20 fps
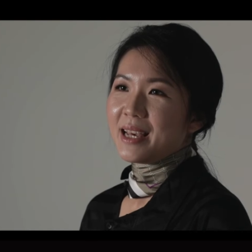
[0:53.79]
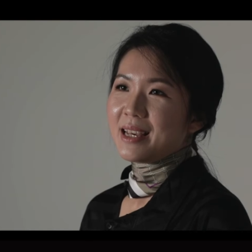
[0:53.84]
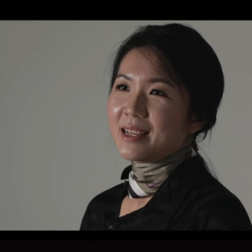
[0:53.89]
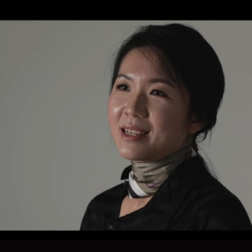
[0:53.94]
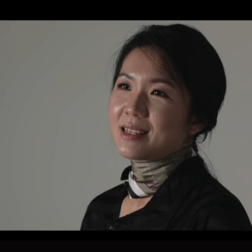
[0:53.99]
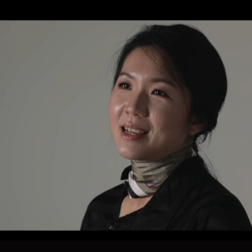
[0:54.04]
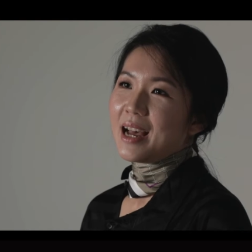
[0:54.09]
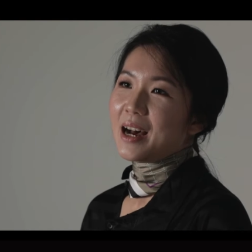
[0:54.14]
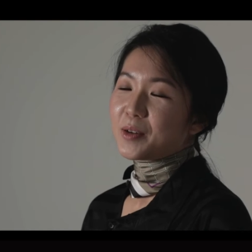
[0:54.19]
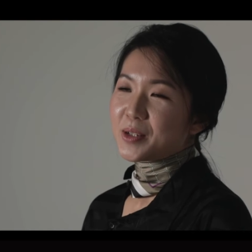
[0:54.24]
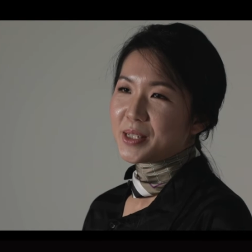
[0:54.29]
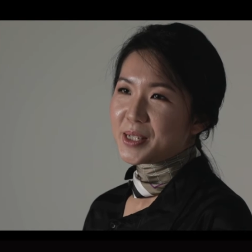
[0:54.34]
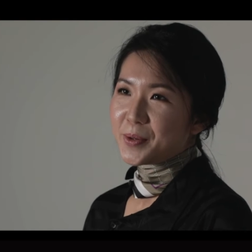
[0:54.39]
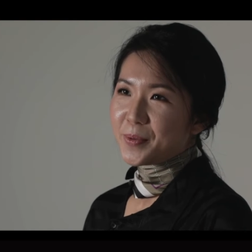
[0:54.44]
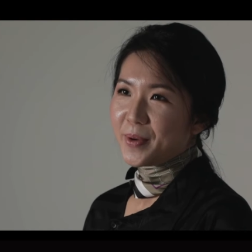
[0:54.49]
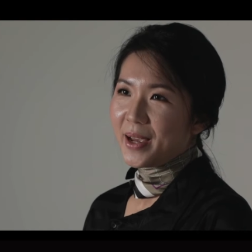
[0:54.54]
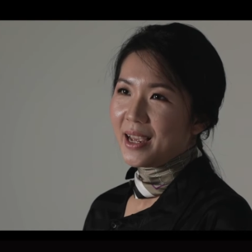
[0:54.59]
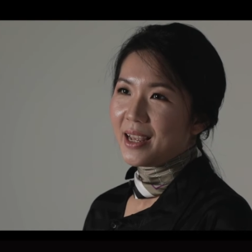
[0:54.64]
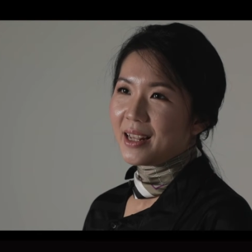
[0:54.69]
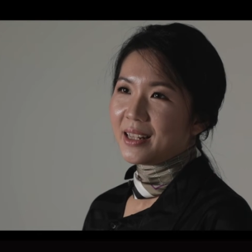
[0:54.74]
as
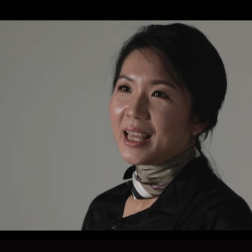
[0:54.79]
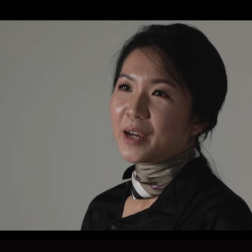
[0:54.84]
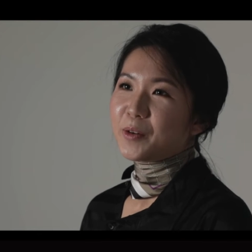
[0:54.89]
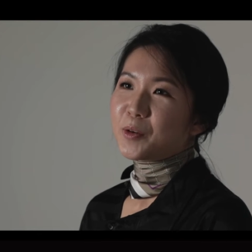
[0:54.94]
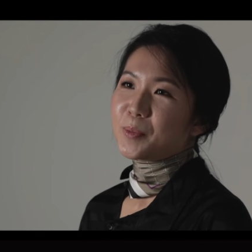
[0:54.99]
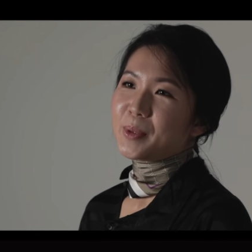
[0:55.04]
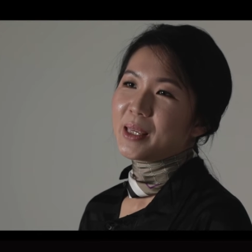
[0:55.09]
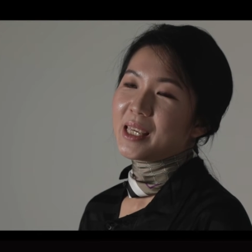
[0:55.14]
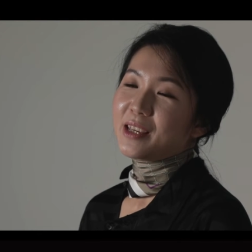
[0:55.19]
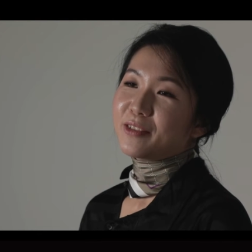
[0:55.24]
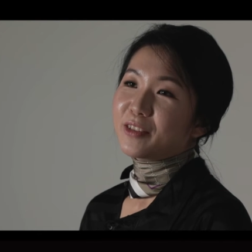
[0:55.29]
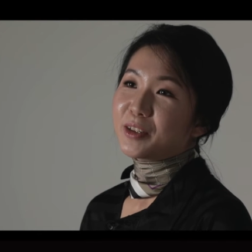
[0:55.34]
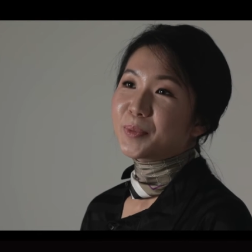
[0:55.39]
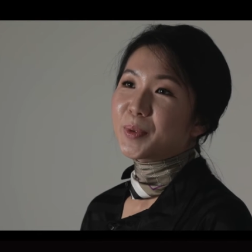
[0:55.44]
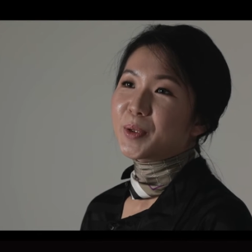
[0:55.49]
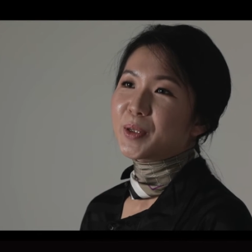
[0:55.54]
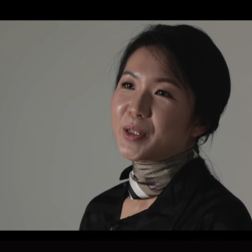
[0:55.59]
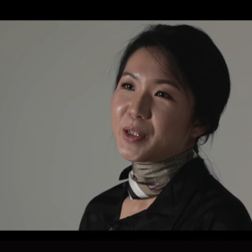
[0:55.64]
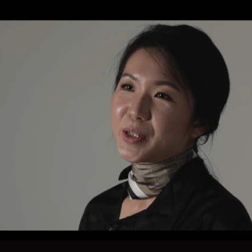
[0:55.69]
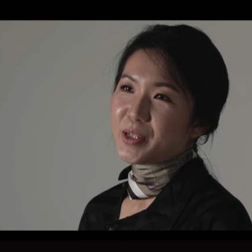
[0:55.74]
outerwear, that would be even
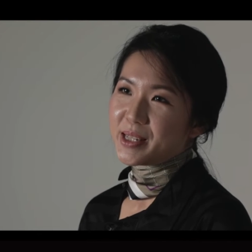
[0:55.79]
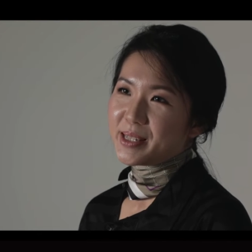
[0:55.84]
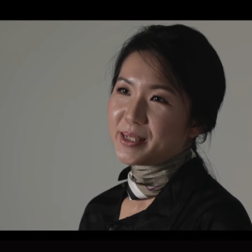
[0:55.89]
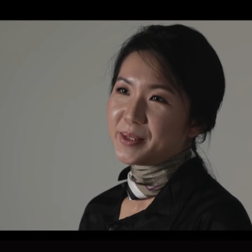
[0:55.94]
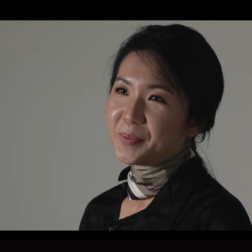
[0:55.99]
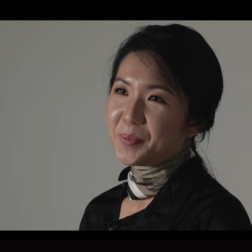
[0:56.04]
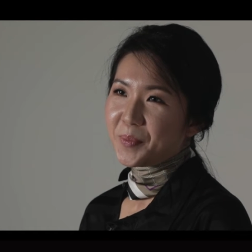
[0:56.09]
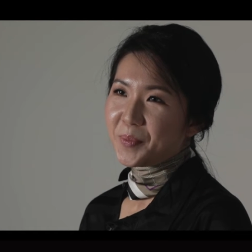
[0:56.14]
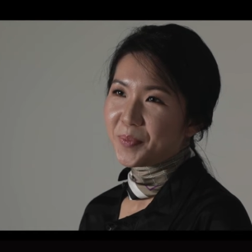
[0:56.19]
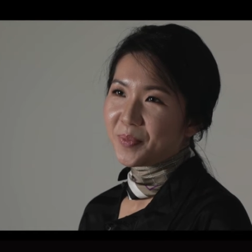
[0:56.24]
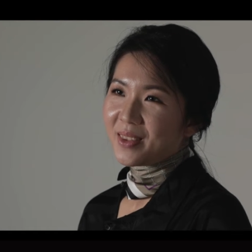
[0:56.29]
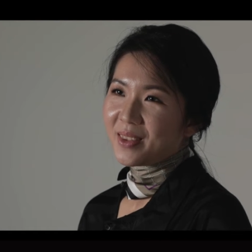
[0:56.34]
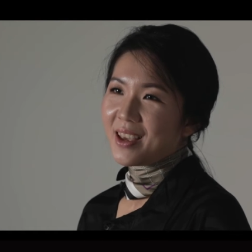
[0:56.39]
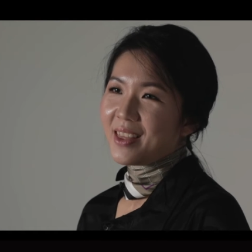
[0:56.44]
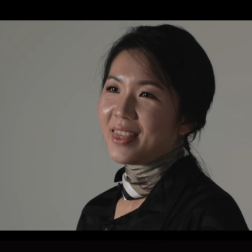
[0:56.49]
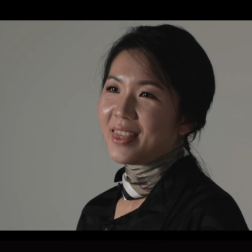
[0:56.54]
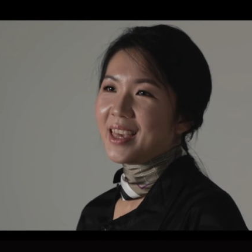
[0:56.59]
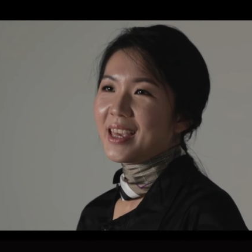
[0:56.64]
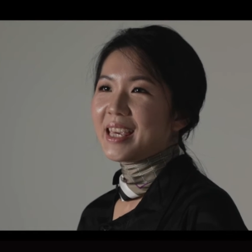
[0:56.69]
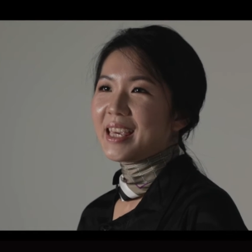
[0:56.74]
more awesome.
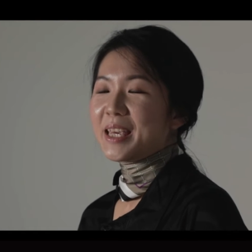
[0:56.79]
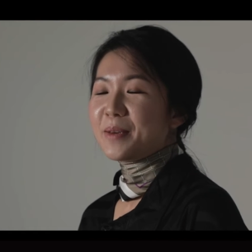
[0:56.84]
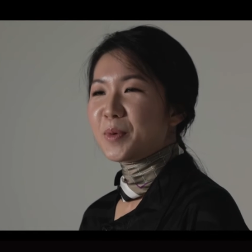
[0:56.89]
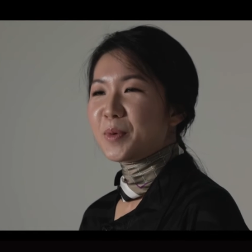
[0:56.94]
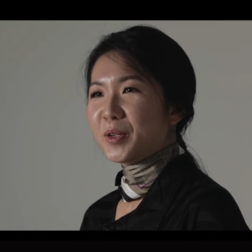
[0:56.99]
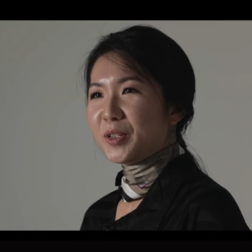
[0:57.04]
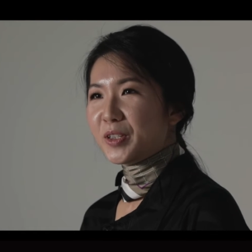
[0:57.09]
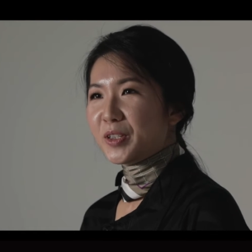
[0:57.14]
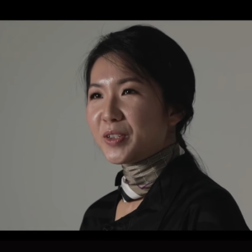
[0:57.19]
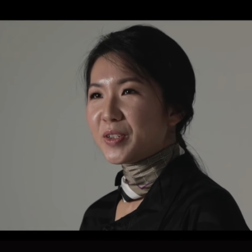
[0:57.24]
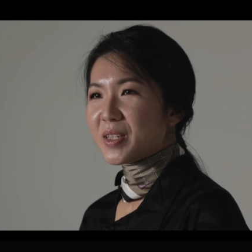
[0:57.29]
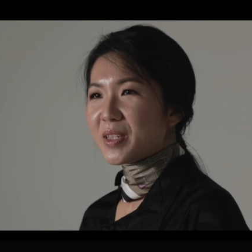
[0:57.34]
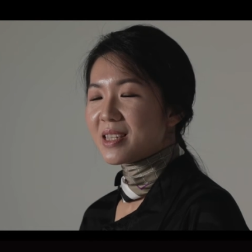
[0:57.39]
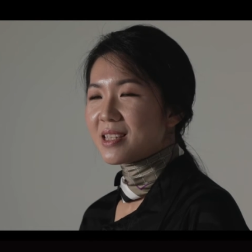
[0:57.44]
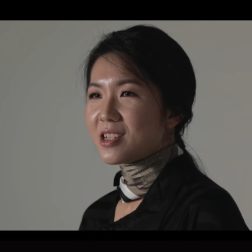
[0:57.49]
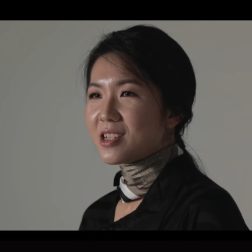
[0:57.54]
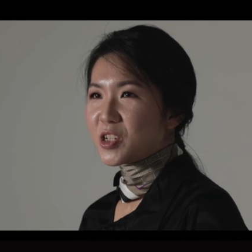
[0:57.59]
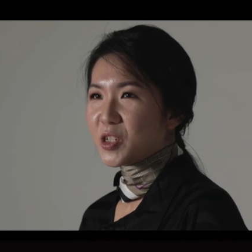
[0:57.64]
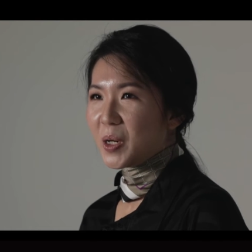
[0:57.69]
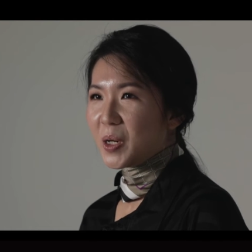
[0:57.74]
Think
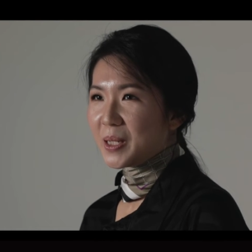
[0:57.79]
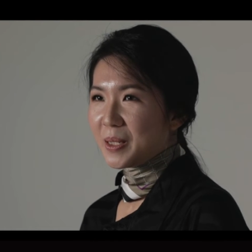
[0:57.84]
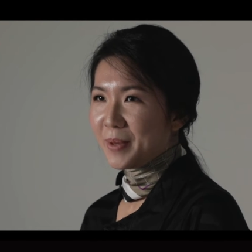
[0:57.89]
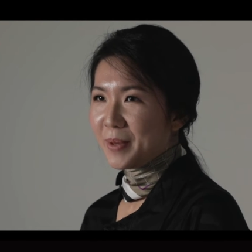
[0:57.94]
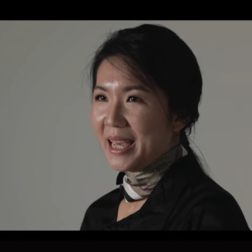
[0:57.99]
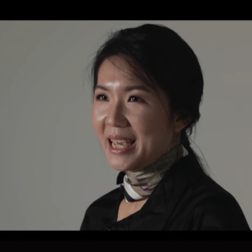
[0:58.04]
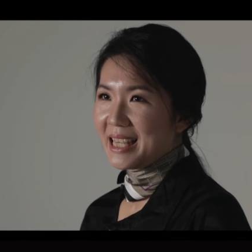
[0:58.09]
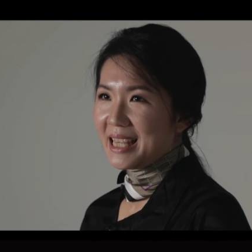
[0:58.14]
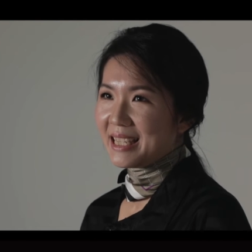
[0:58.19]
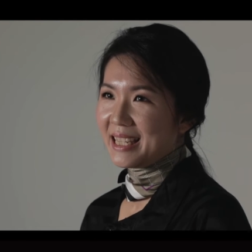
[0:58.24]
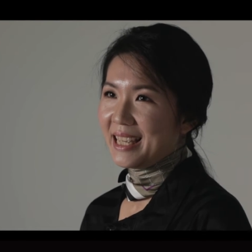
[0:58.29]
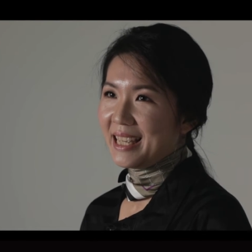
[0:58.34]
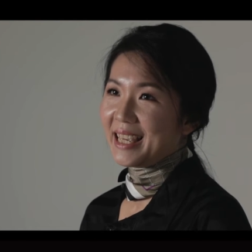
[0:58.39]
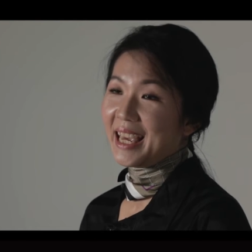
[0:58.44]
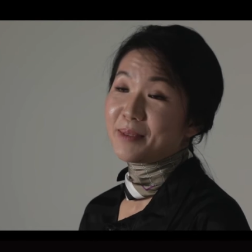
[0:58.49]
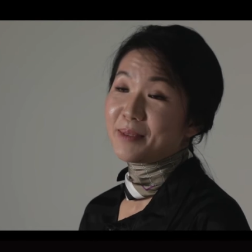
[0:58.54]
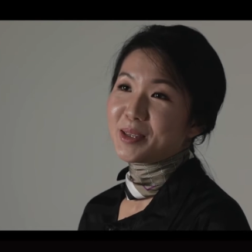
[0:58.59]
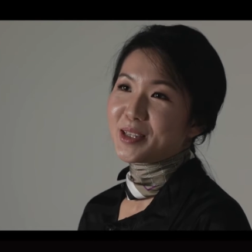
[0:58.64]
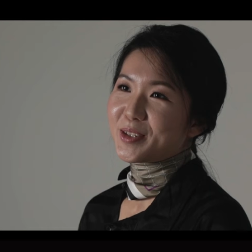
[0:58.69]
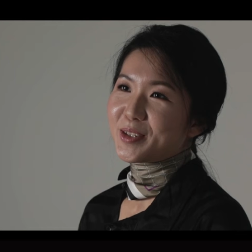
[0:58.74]
kimonos, jogger pants, and
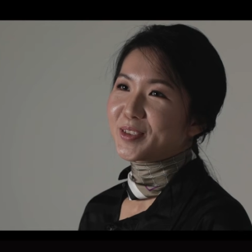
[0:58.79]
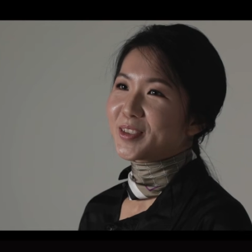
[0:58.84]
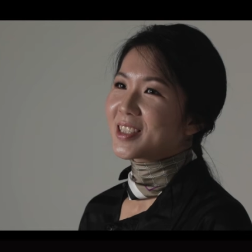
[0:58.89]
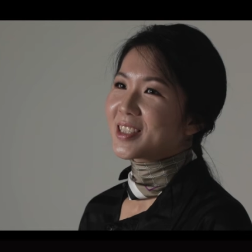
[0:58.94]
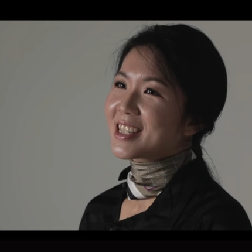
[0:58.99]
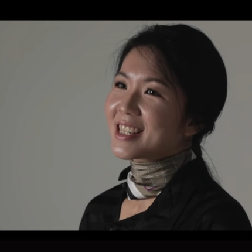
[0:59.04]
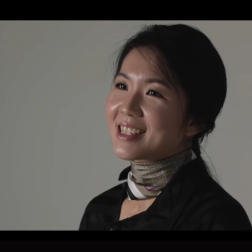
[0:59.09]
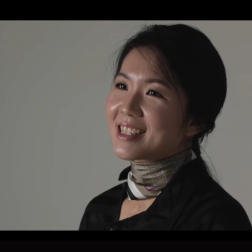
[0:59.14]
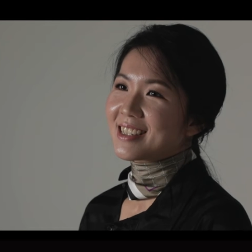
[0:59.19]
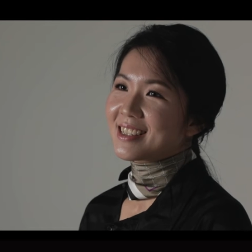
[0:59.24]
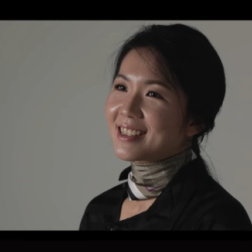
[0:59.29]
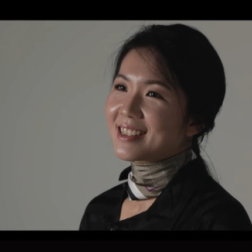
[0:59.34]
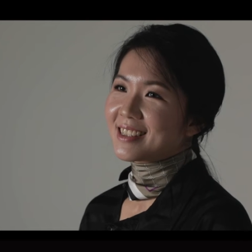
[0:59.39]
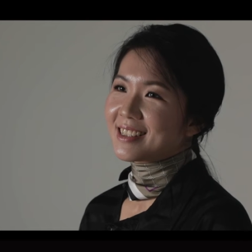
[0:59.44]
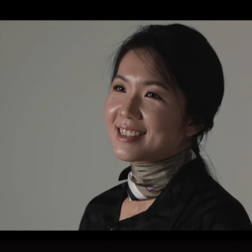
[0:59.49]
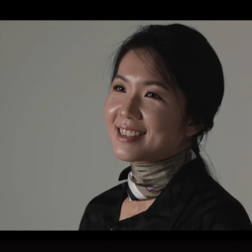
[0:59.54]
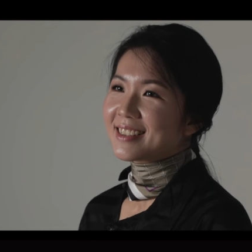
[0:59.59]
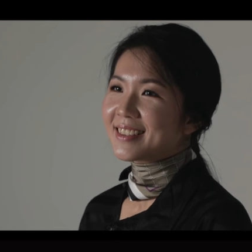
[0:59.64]
camisoles.